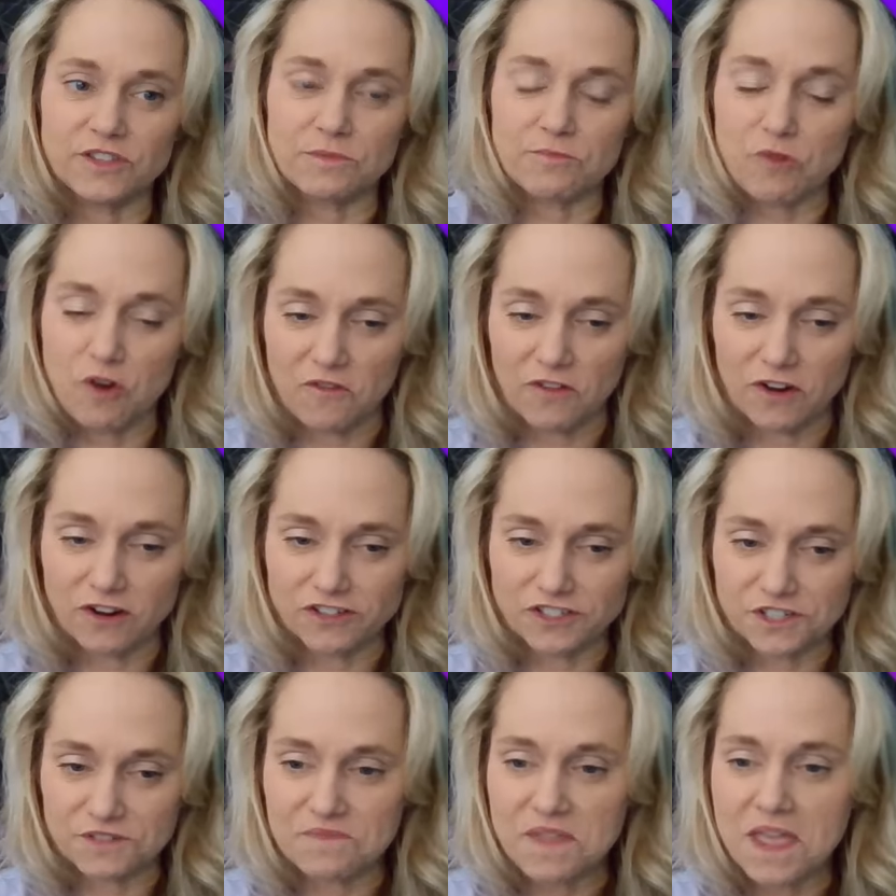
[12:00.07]
Pro
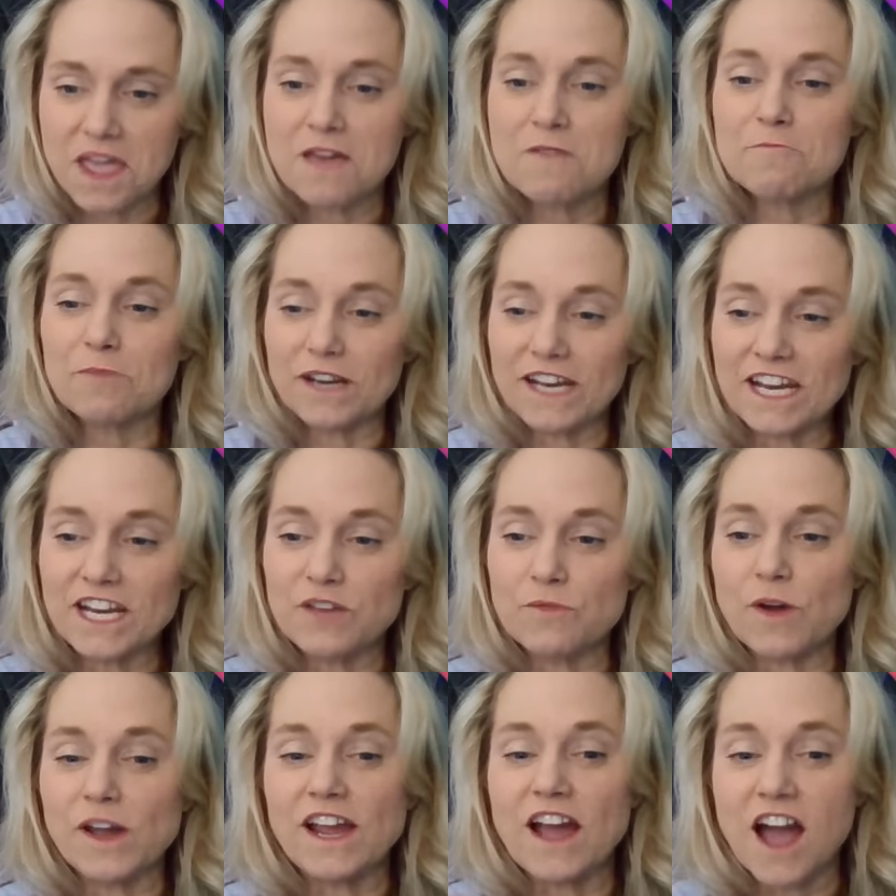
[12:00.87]
version. But
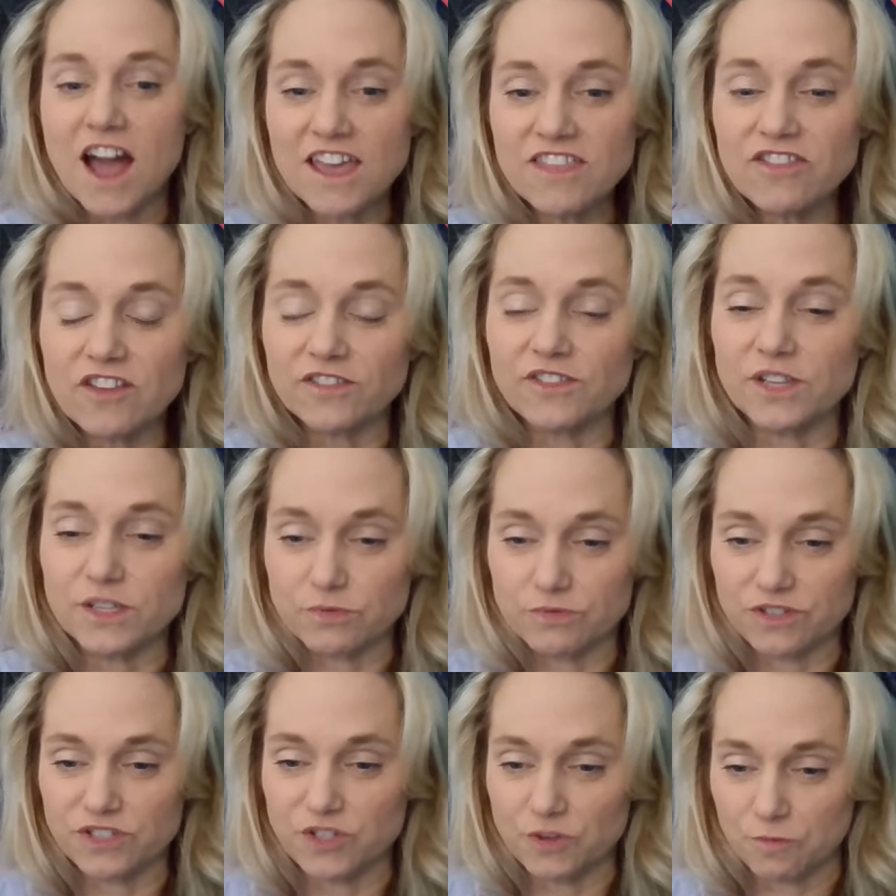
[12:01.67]
anyway, I thought this
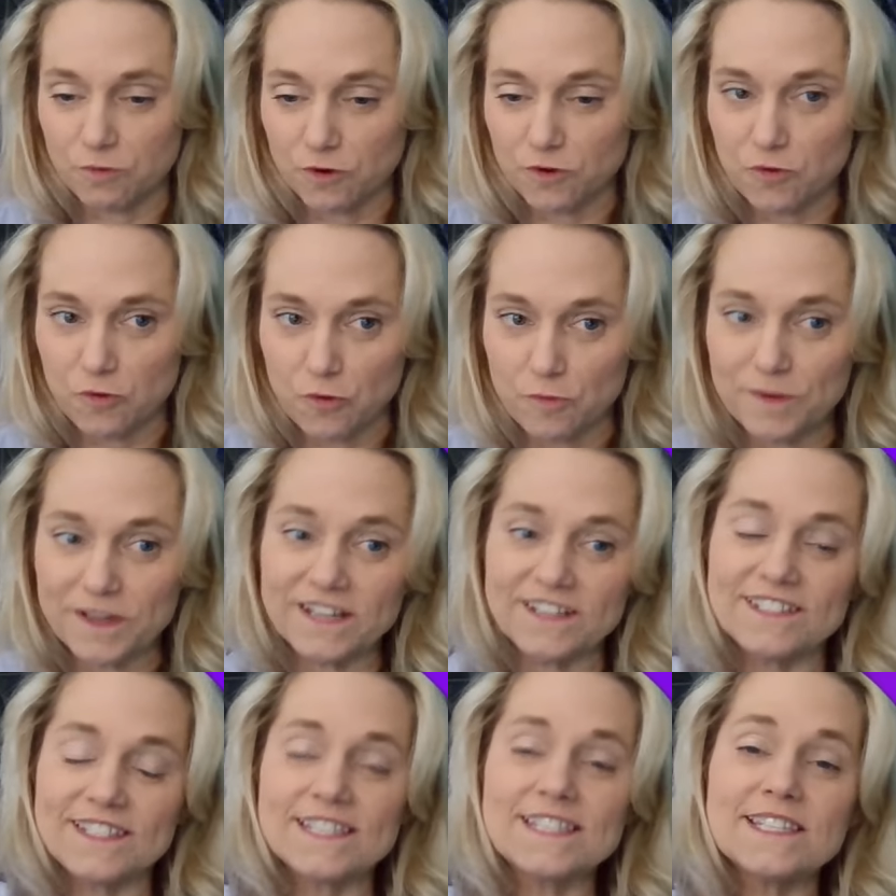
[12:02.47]
was super cool
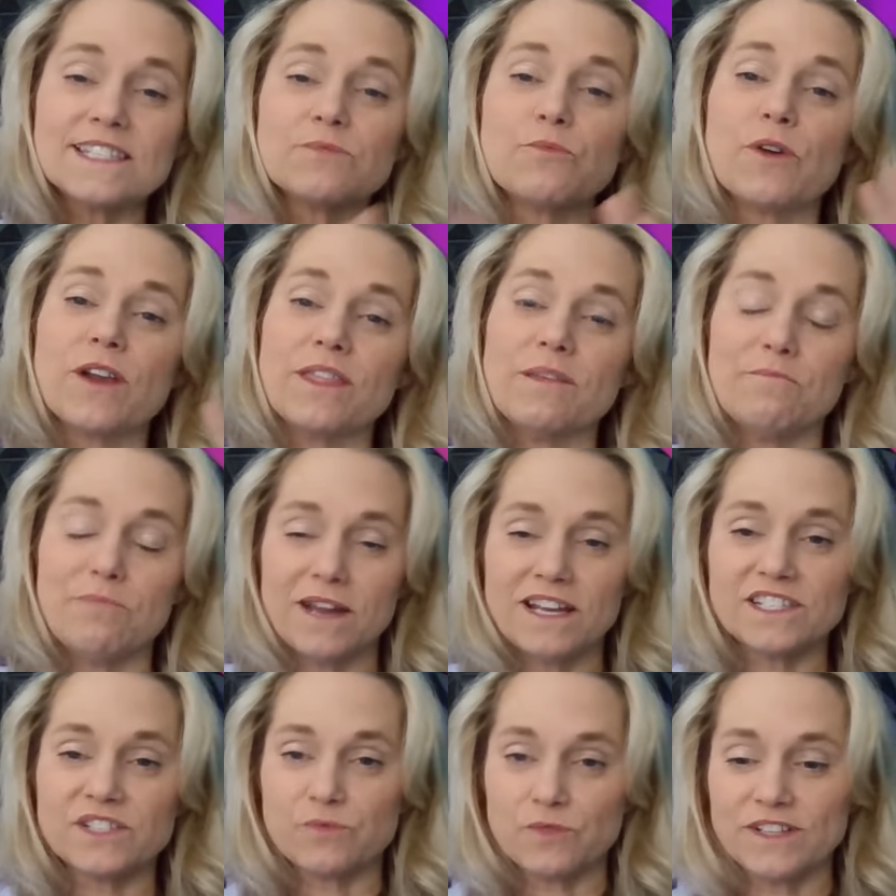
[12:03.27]
because this is one of the
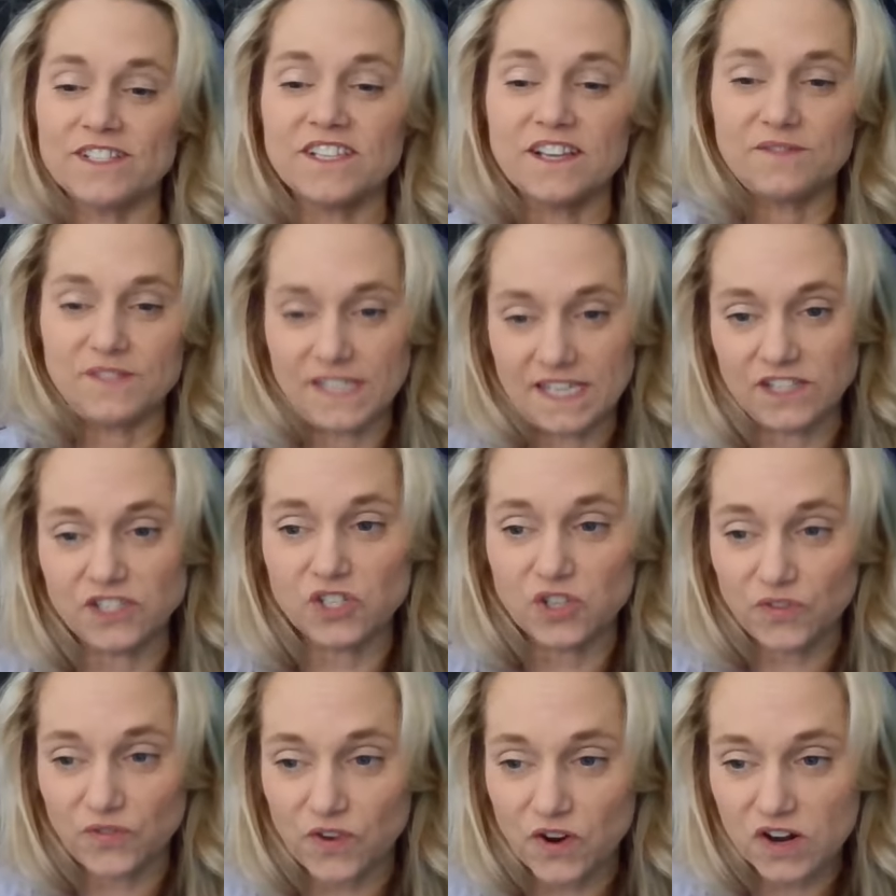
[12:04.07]
best ones I've seen
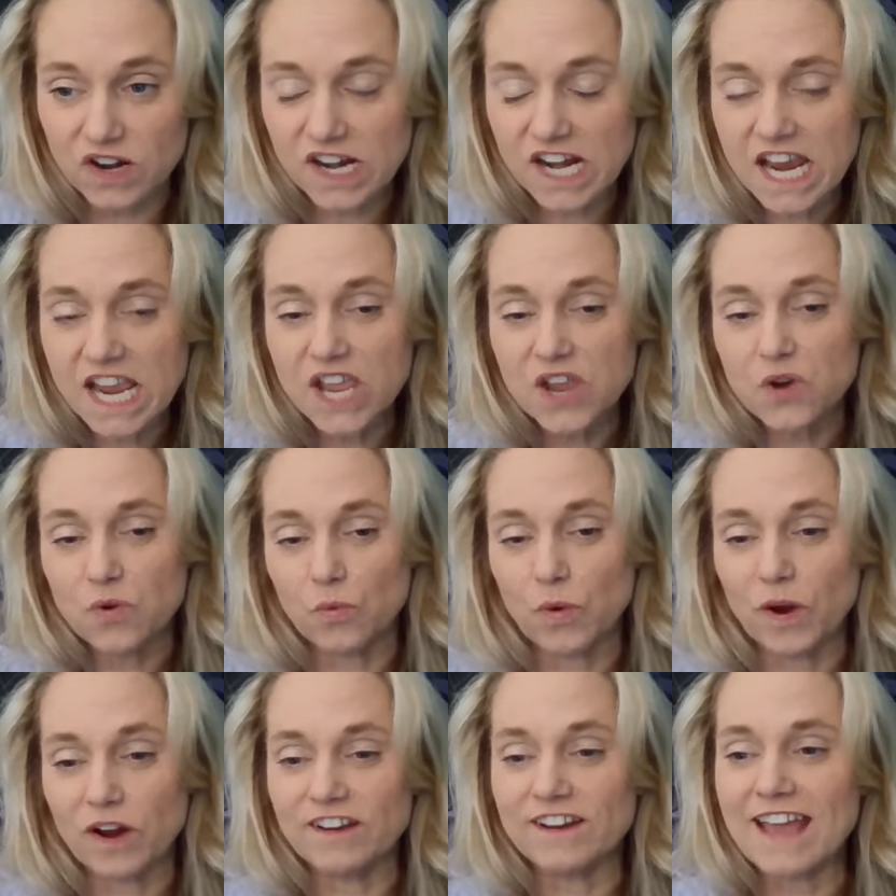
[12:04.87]
so far,
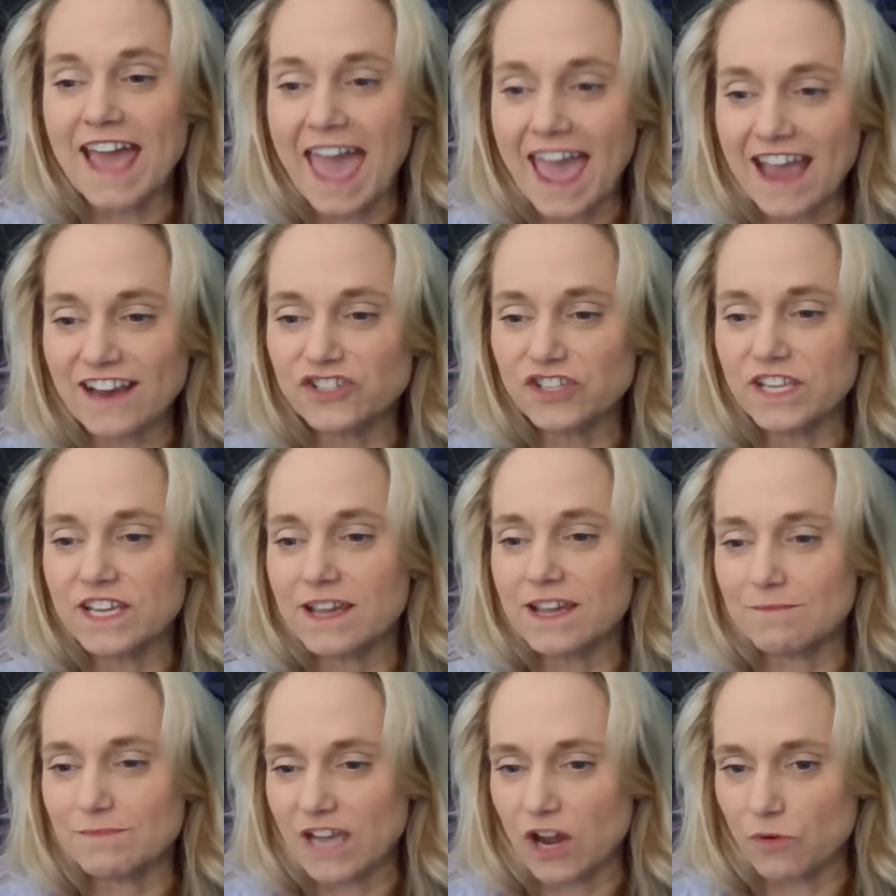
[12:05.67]
where it actually
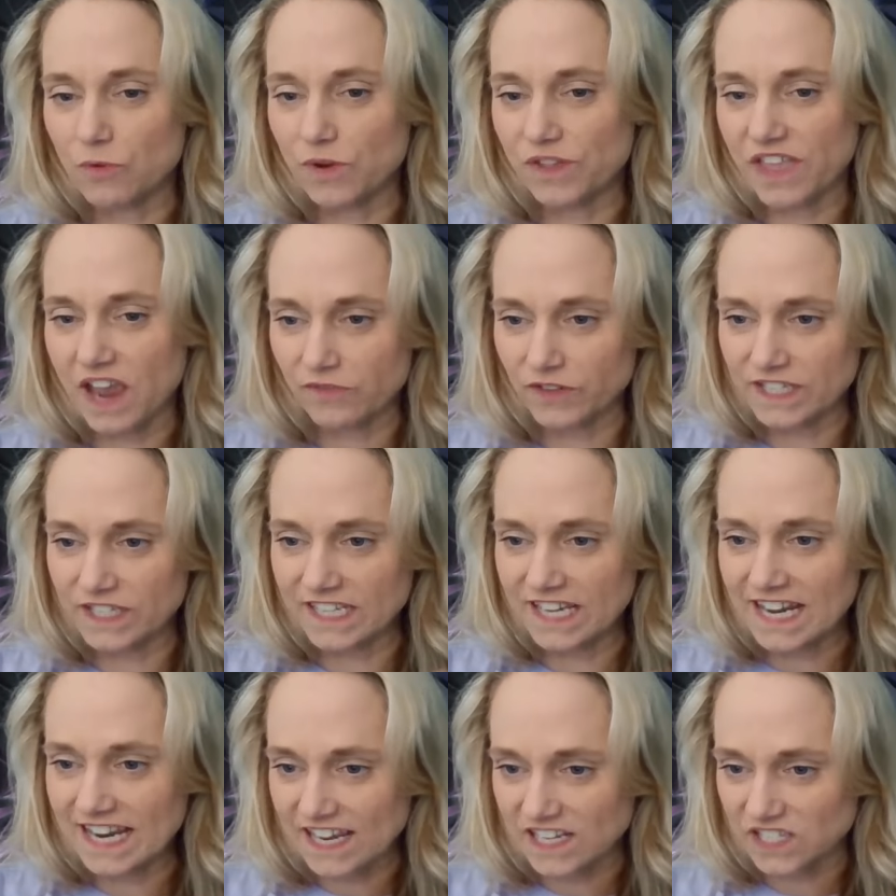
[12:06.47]
comes out with
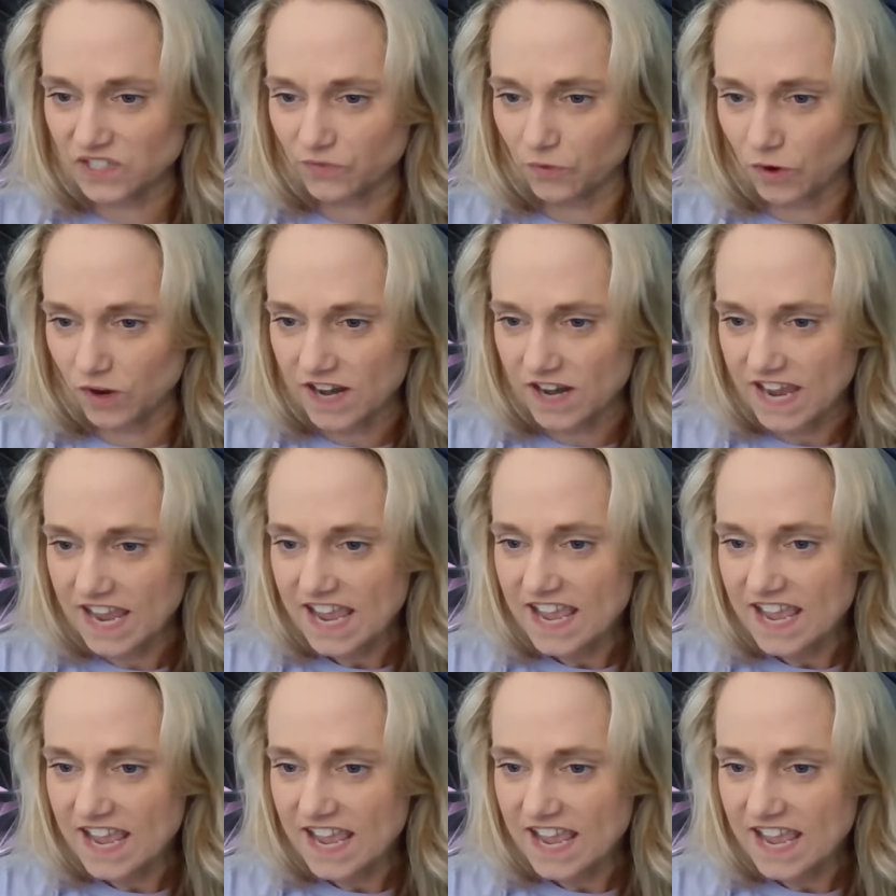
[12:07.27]
everything I asked for.